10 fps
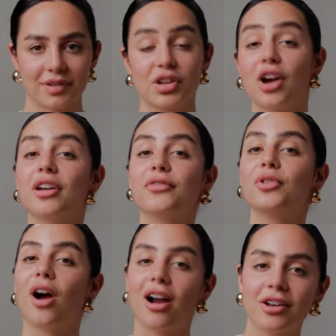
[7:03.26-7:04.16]
So if
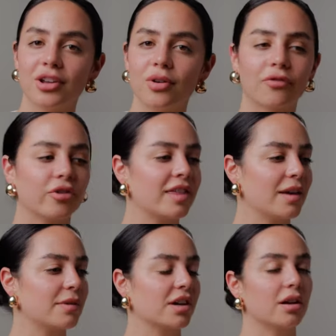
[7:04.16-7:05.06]
you are new, a free
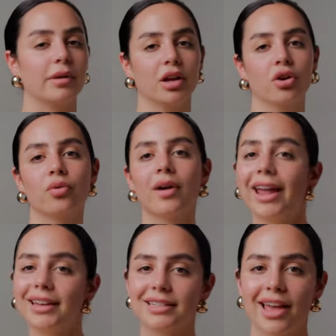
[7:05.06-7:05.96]
theme is going to be
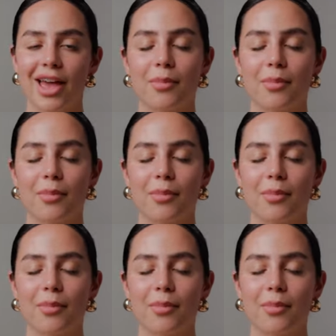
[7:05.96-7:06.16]
great.